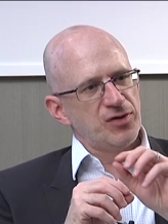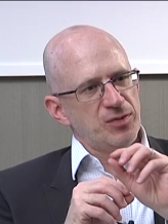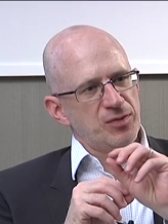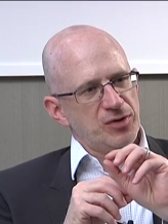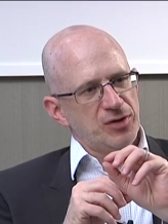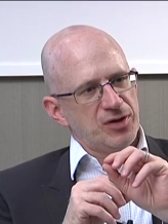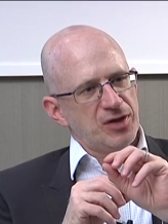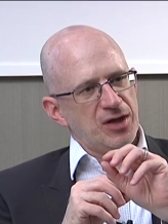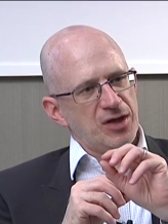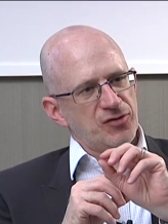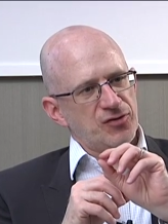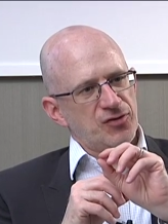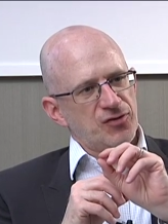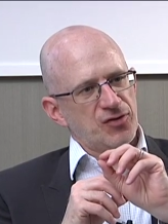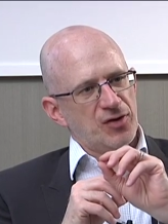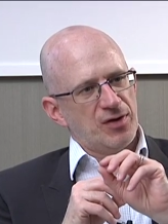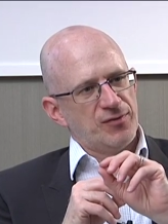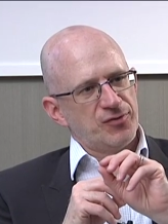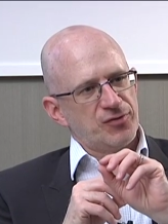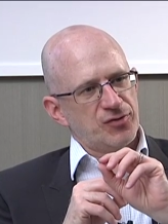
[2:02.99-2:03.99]
communications
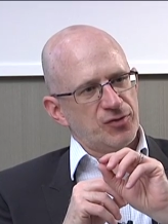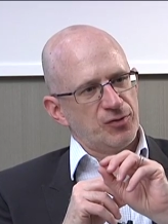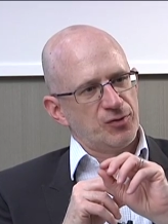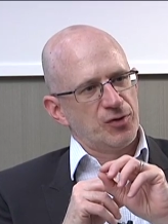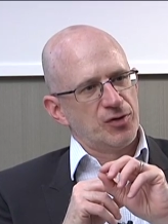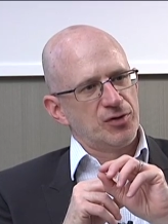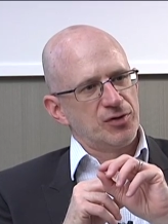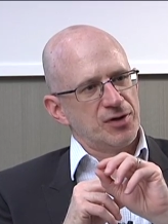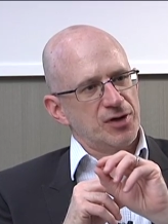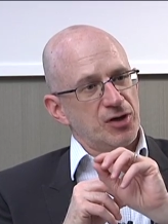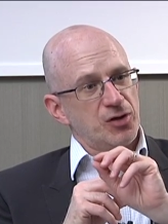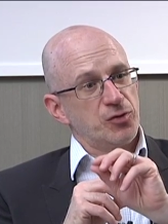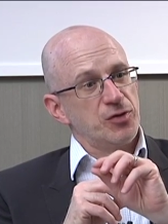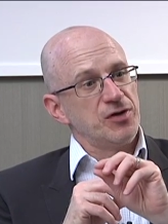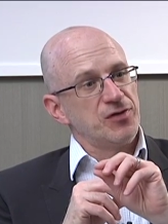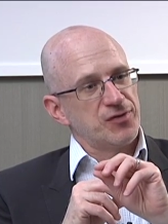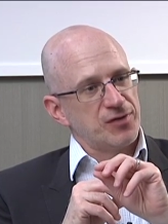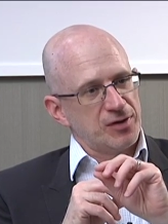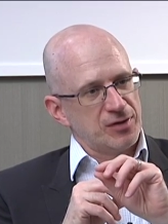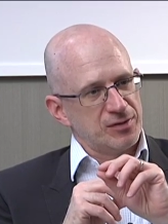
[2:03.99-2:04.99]
officer role
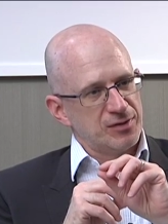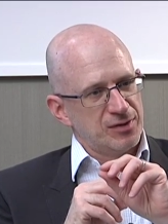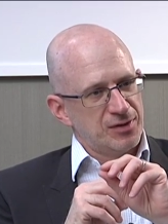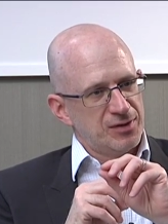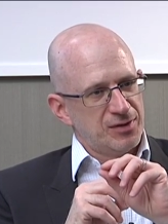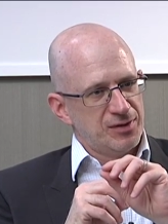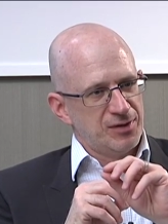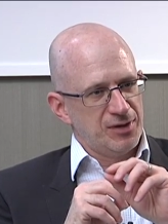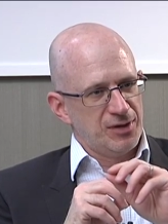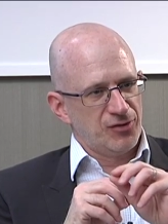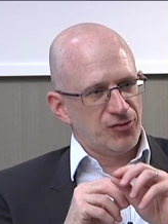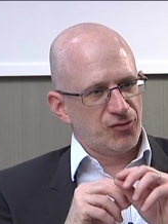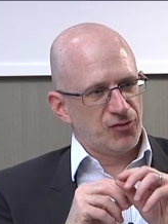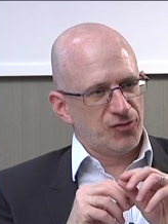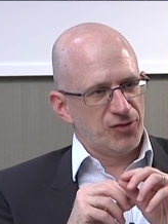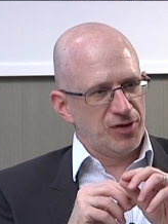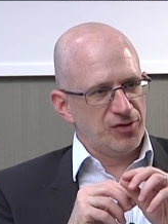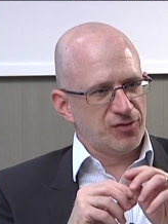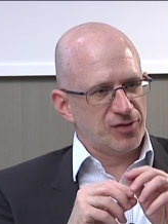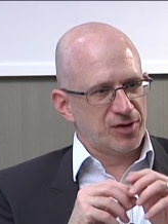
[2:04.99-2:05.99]
increasing in
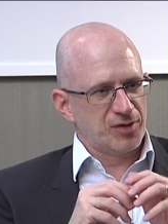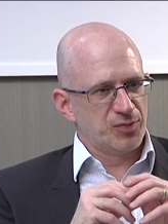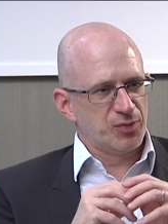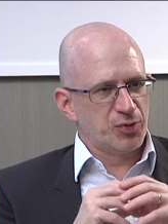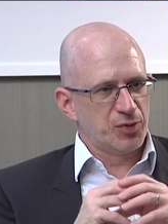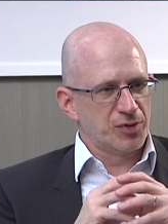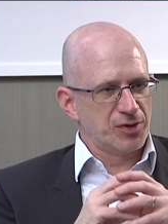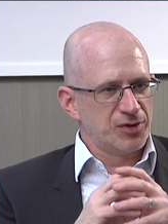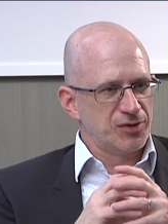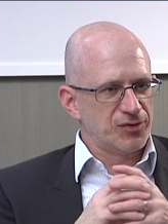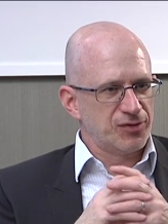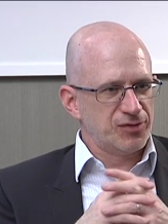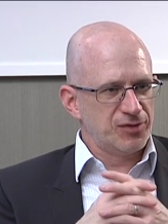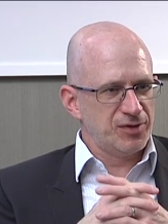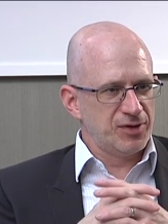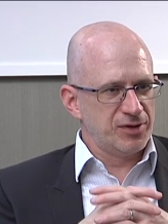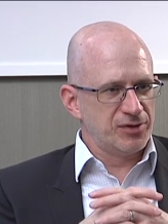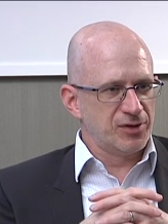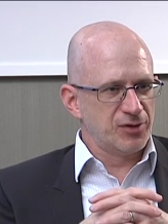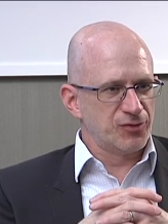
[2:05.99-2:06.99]
strategic importance
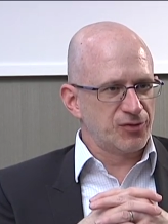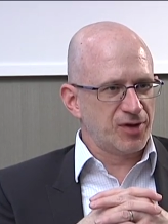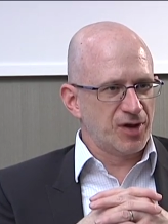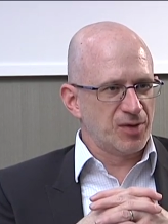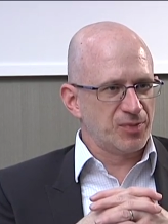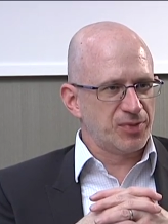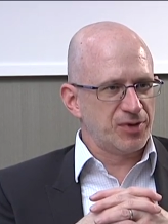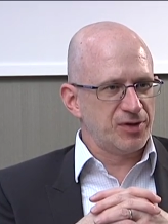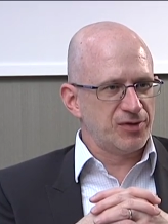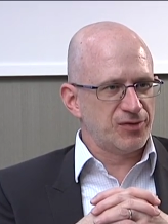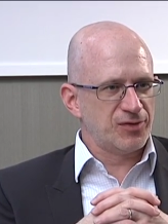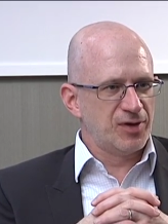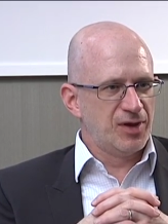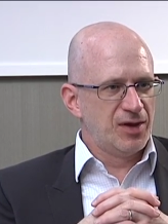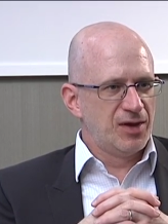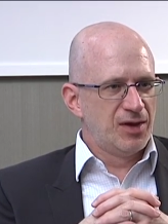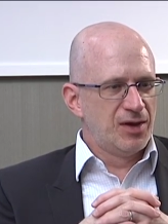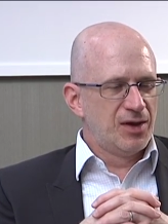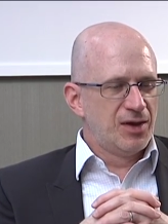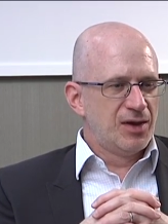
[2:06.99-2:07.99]
in those companies.
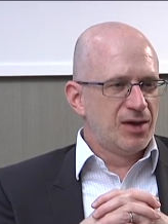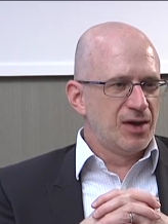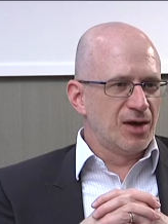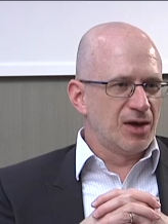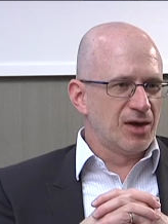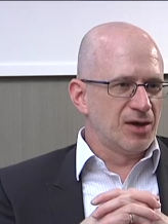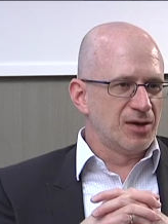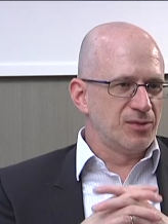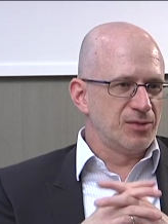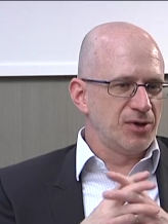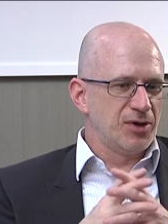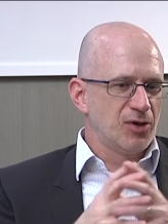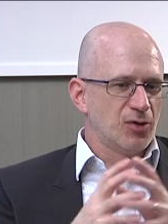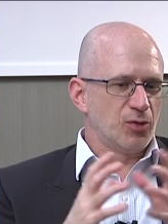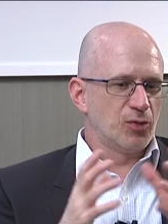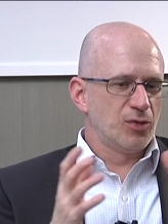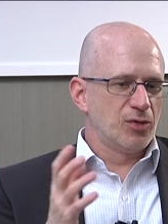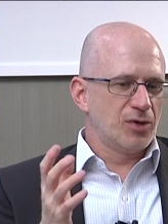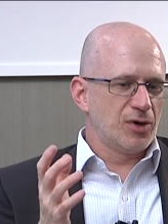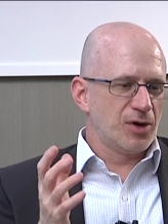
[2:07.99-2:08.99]
Um, you
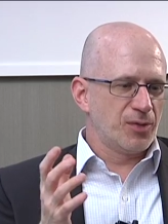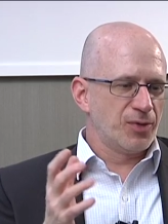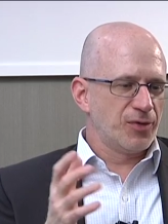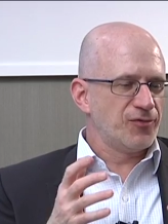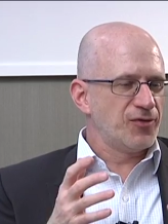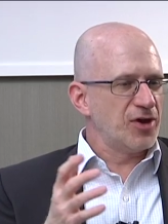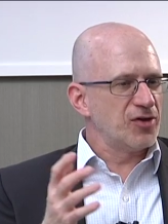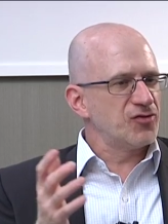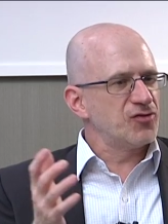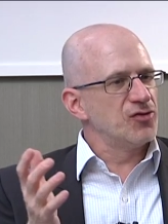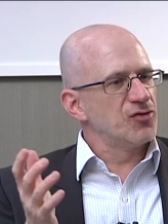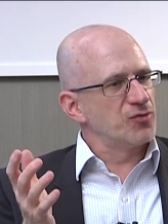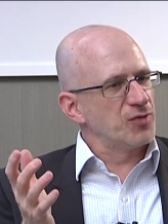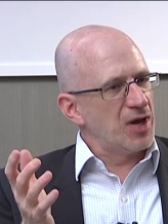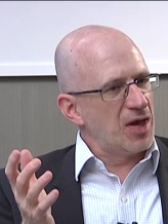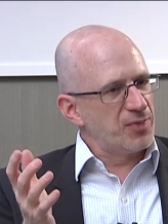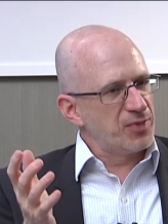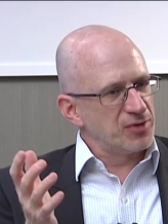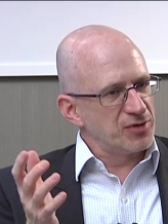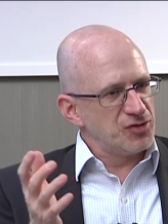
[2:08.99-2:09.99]
know, our profession is
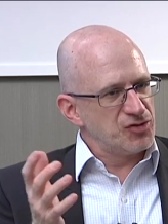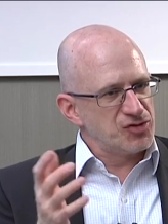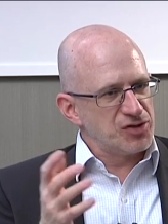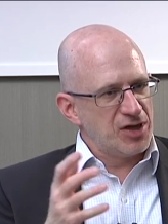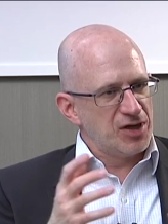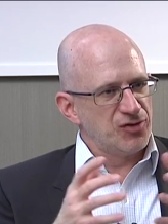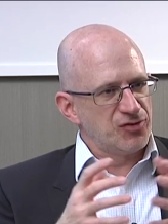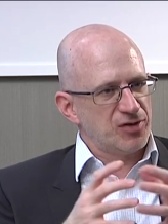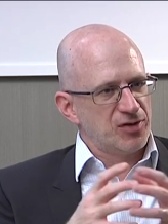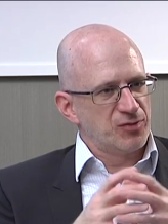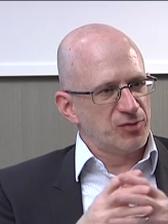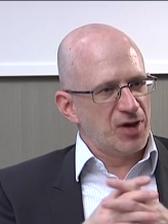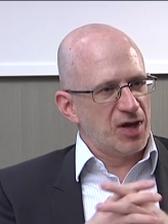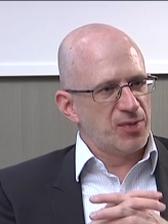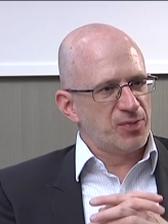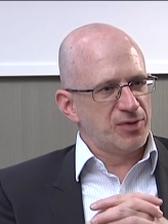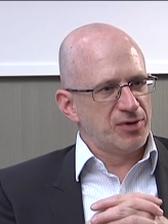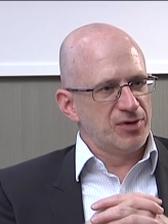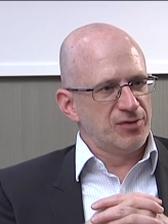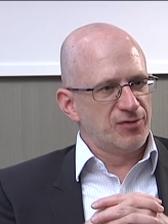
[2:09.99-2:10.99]
rapidly changing and
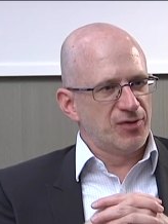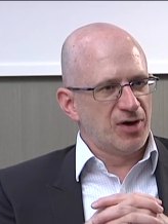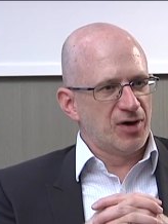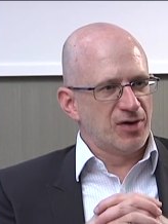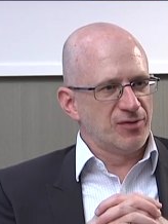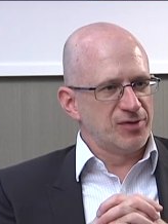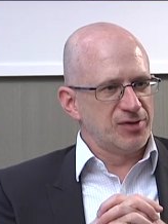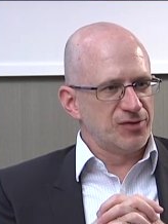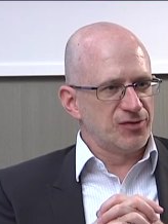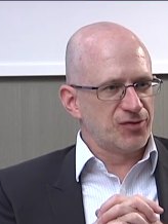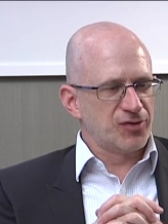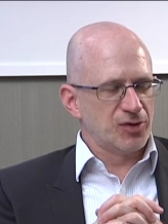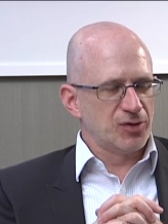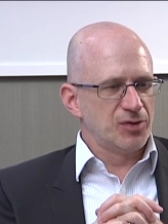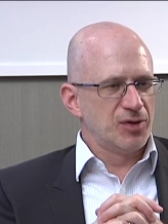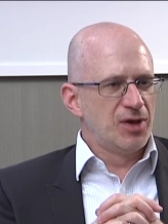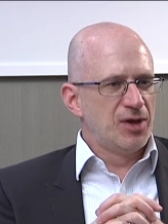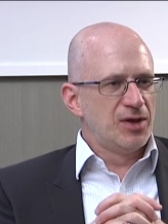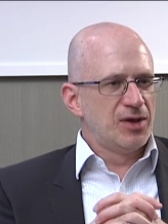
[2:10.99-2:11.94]
rapidly evolving, so